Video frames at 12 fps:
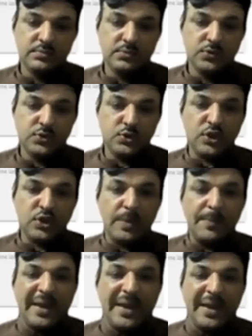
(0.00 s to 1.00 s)
So the
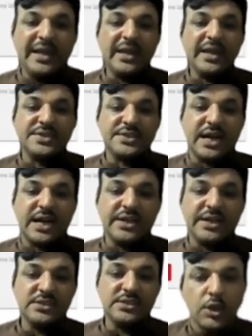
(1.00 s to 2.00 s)
compiling has
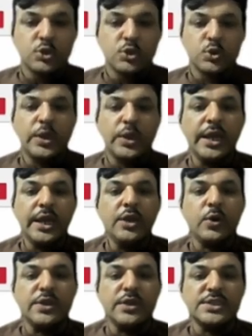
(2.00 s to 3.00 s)
started. So here you
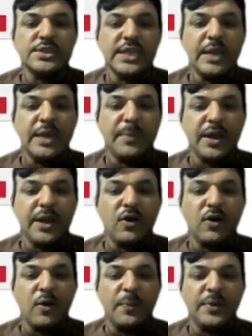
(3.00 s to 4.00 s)
can see my
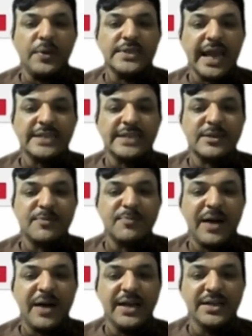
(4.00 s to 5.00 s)
corpus has
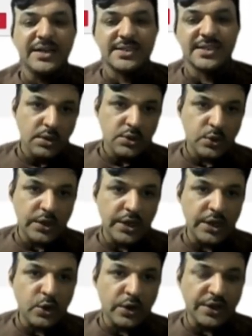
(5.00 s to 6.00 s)
compiled. So here
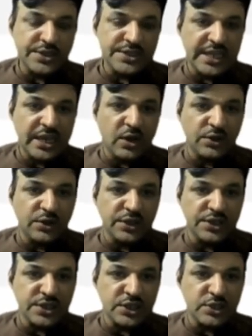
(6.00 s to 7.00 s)
you can see on the
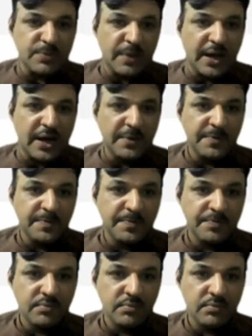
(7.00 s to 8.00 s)
search bar
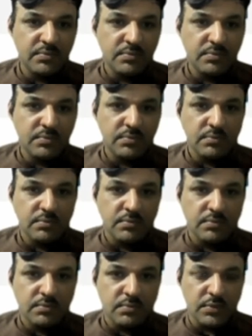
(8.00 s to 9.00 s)

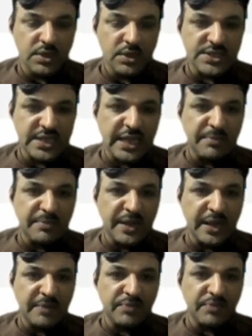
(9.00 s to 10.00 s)
the same
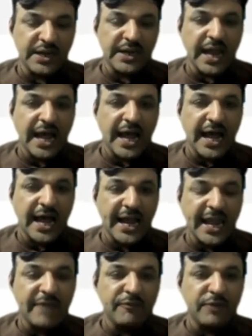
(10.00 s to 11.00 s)
name that I
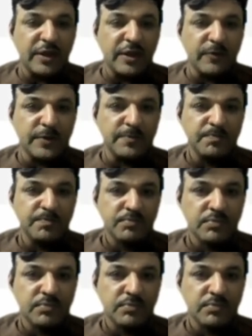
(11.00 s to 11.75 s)
have given